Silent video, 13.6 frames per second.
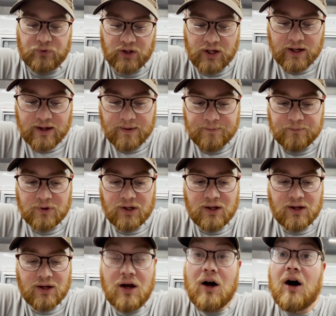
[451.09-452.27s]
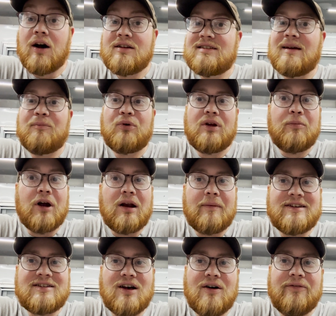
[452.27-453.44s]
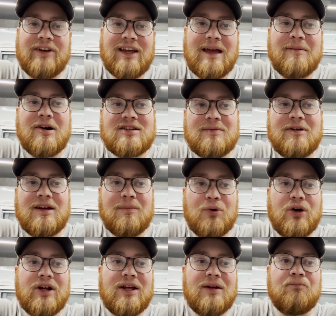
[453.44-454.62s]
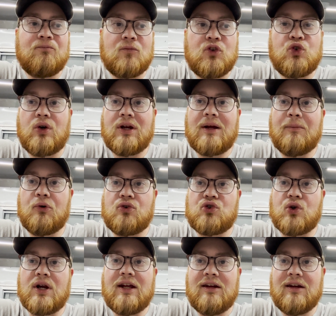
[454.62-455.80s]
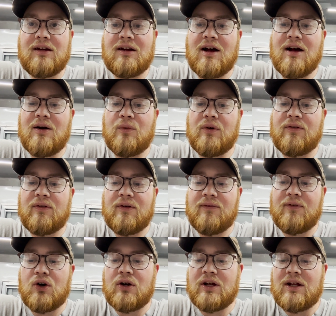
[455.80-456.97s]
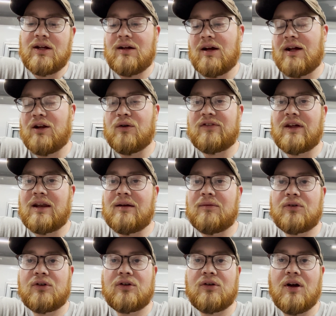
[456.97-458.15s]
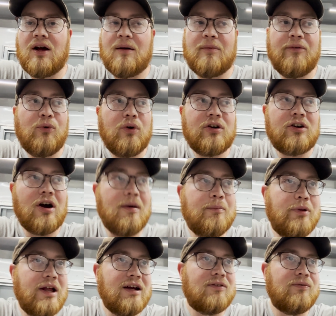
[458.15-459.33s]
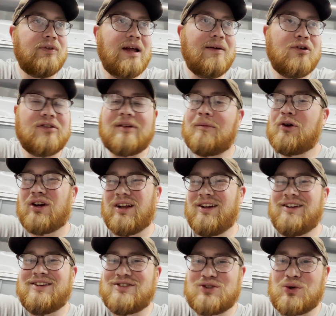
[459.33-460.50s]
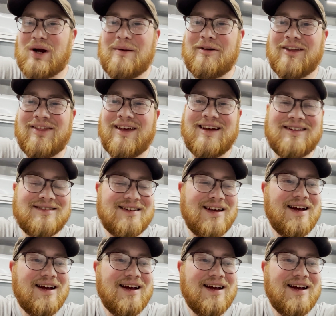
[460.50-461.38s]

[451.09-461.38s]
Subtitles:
Honestly, I'm pretty proud of myself. It came out to be a pretty drinkable drink with a very, I know I said it before, complex flavors. I'm not good at describing things.